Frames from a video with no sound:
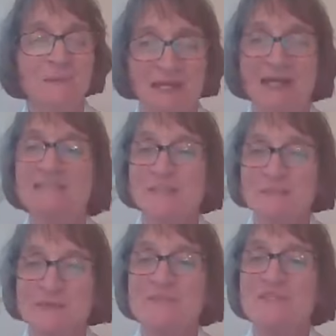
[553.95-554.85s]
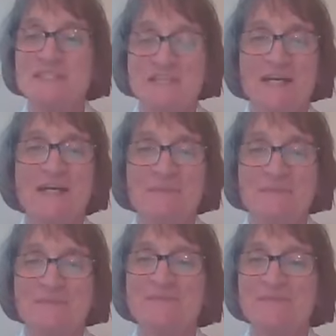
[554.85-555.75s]
but I sometimes need
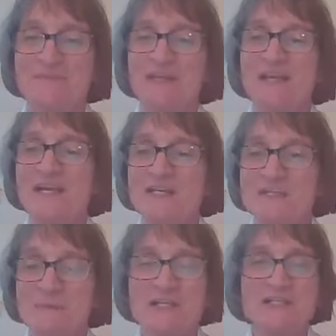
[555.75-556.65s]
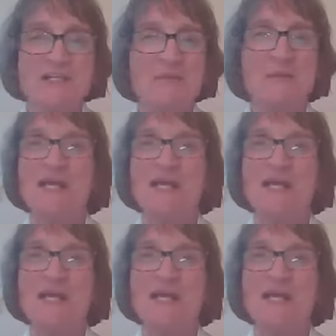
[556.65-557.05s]
time, especially